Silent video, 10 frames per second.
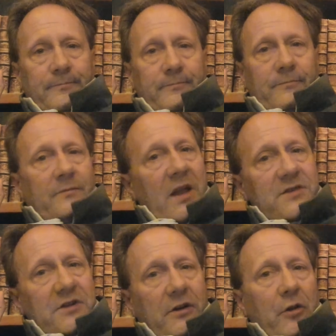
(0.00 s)
Next
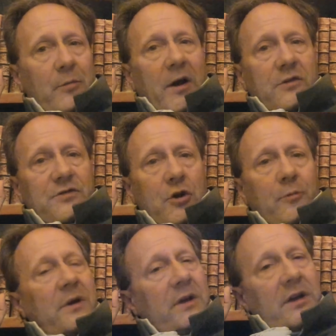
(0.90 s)
under their
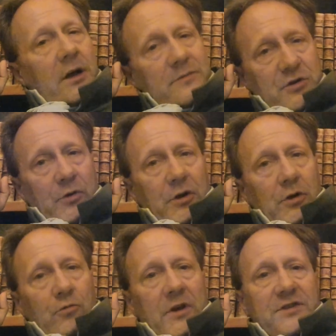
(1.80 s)
microscope comes critical
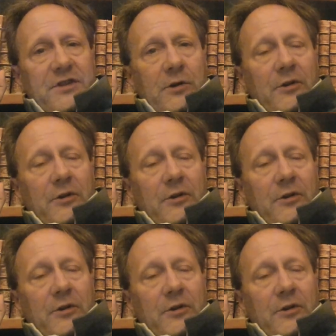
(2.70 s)
race theory,